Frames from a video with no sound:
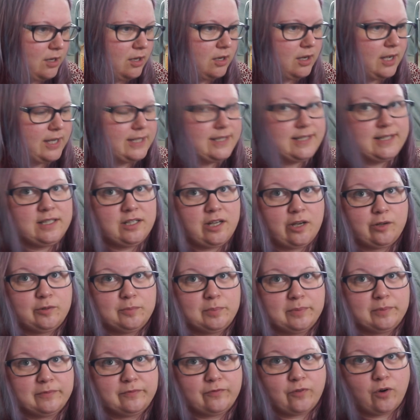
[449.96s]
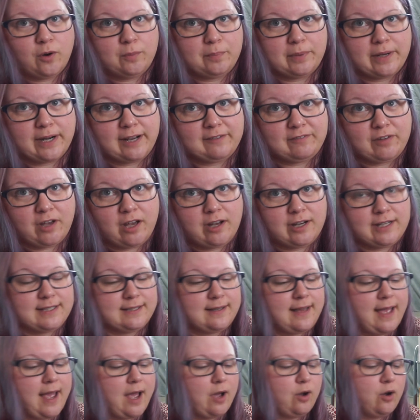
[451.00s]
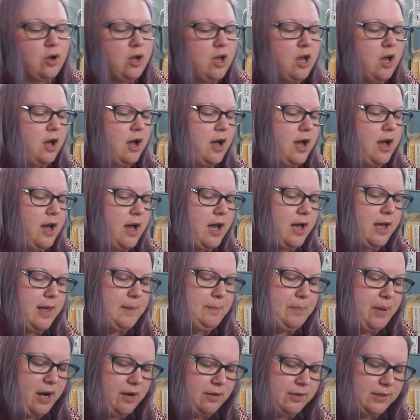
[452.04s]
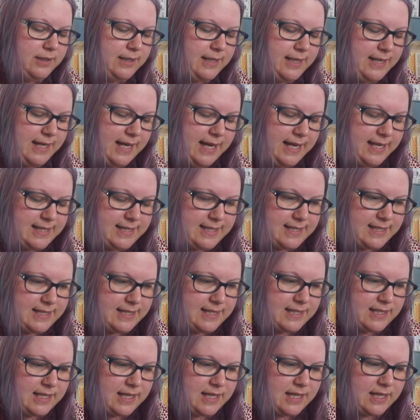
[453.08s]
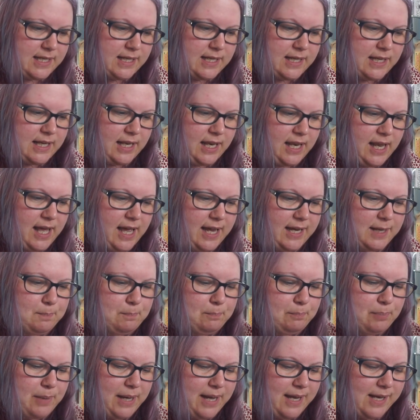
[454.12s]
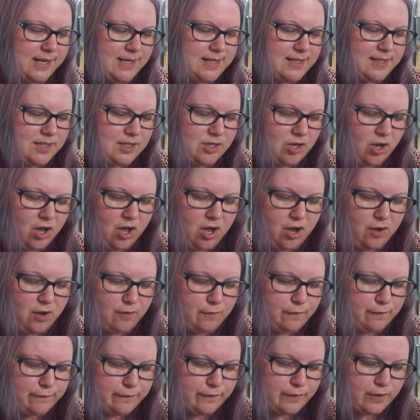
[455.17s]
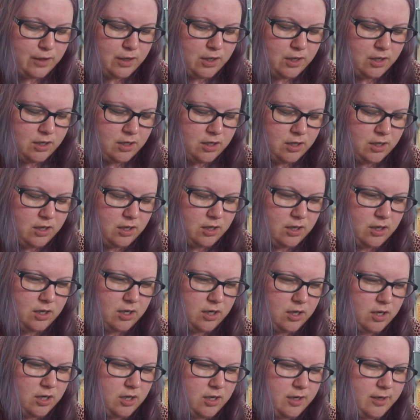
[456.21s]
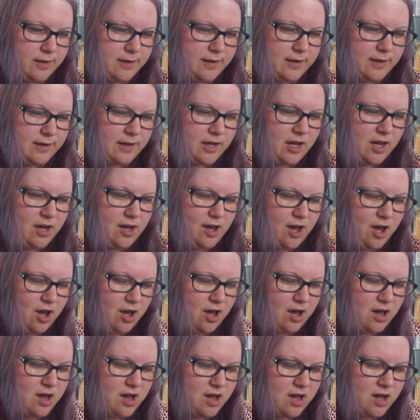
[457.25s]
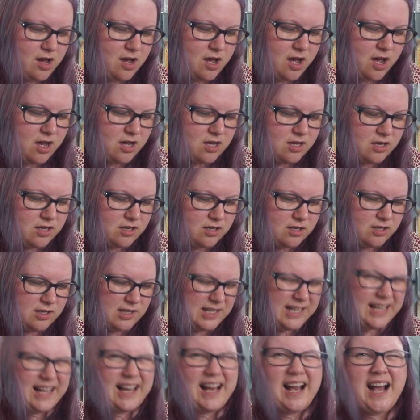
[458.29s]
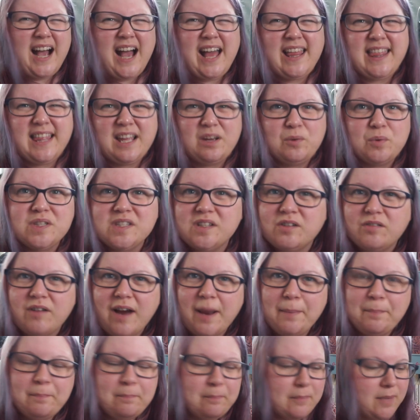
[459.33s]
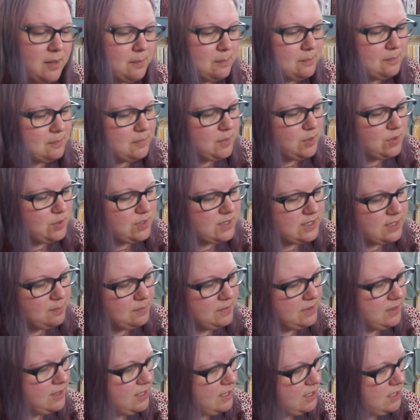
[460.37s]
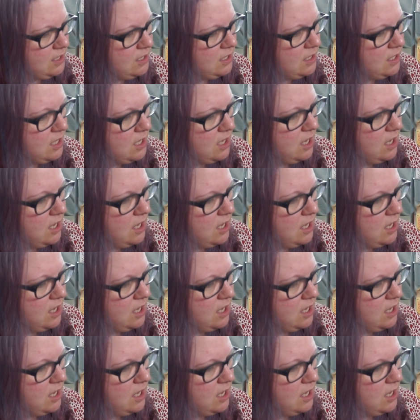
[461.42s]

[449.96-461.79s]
I didn't know before but I've heard it now uh, apparently, it's like based off uh, her. I think it was grandmum or something.